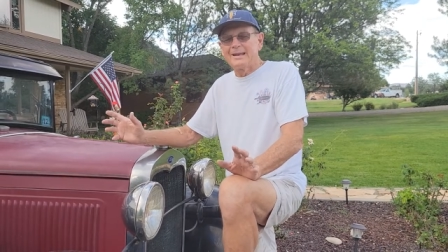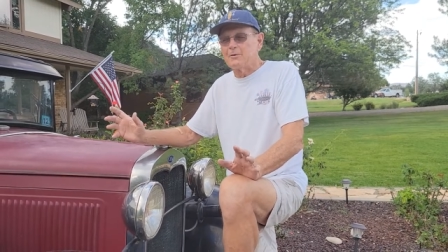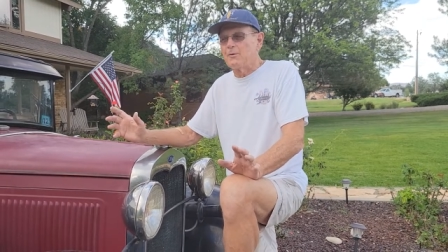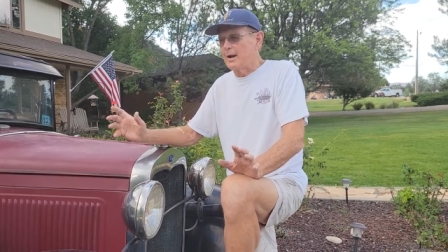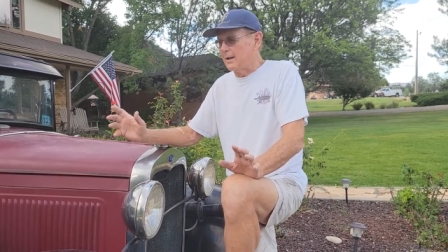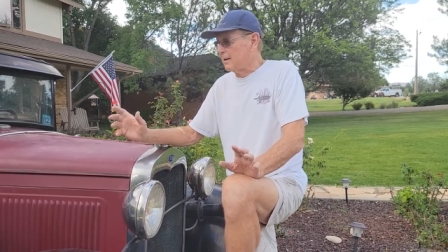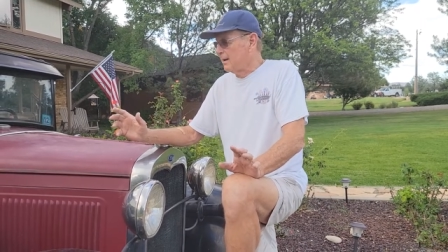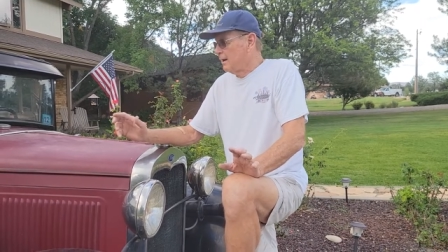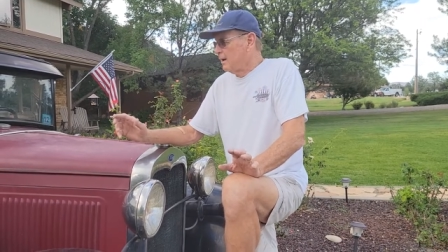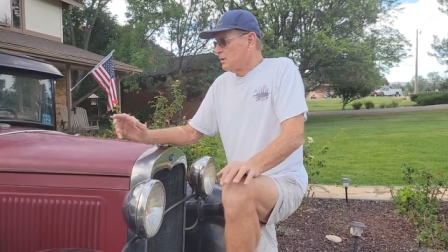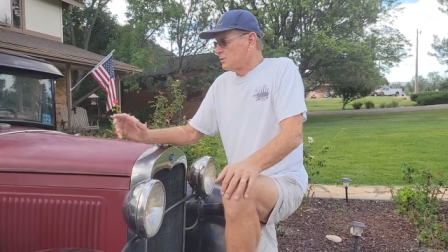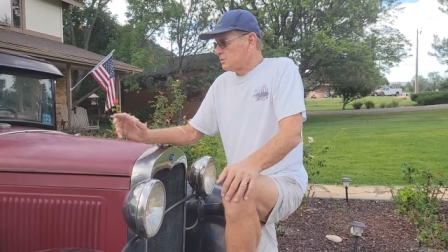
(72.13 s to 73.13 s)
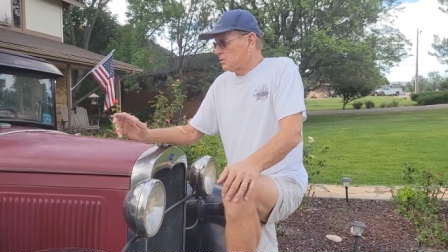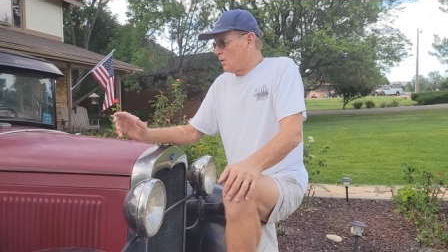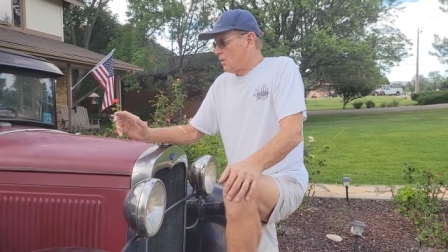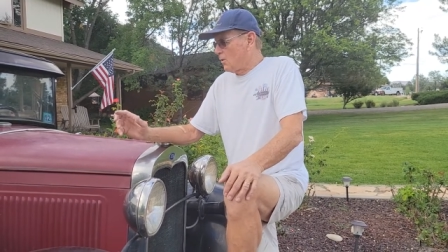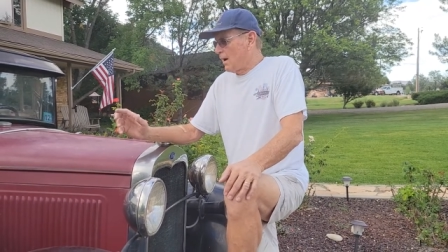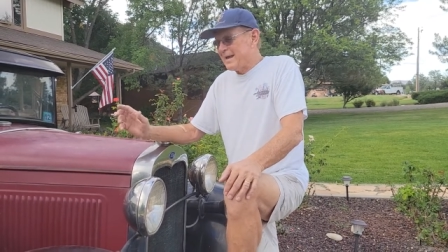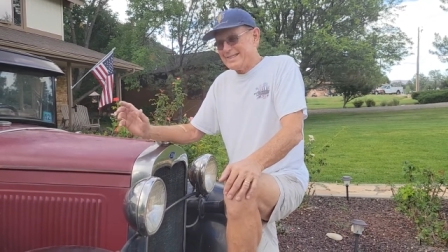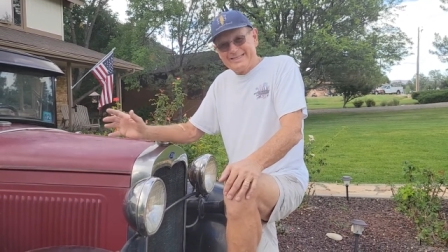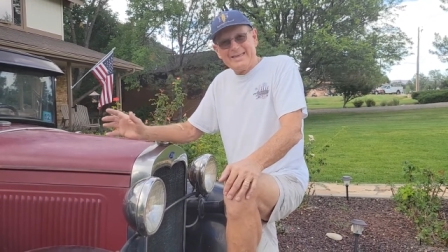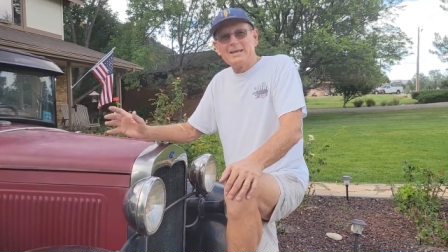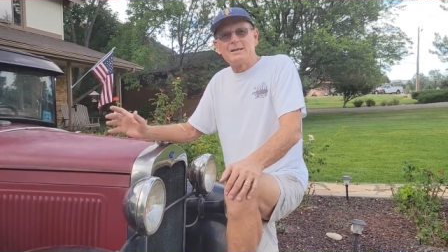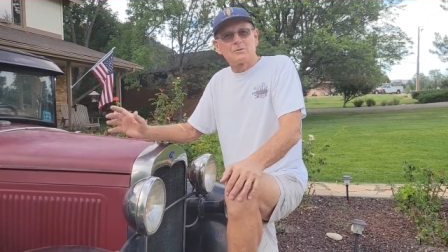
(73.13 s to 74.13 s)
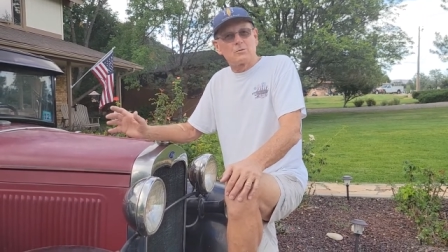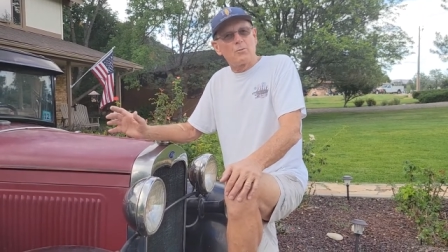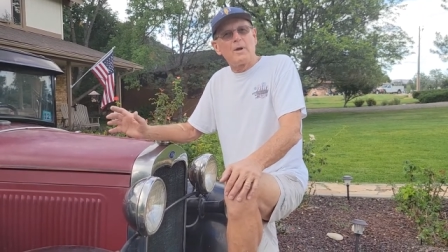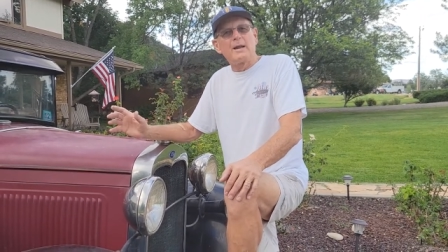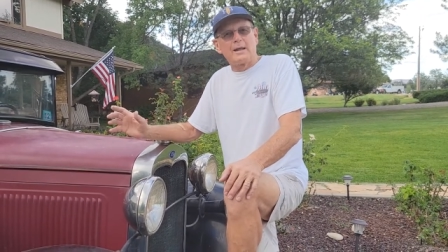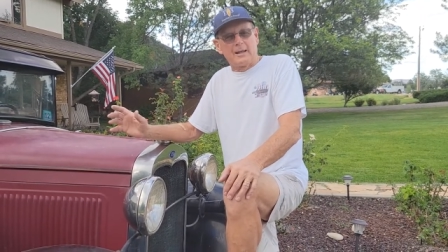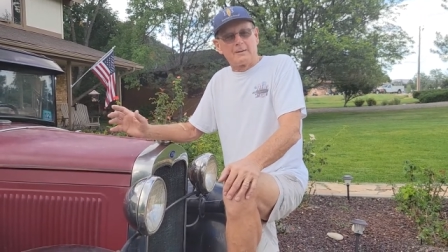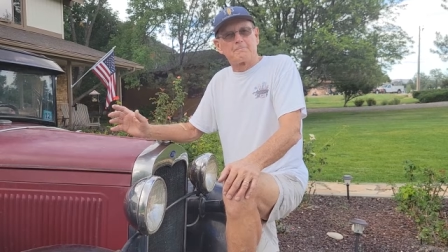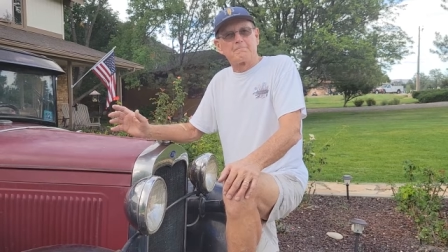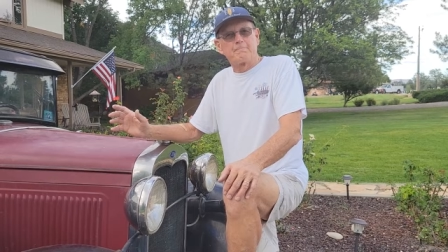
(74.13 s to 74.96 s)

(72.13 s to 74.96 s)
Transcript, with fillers: Anyway, so I think it's ready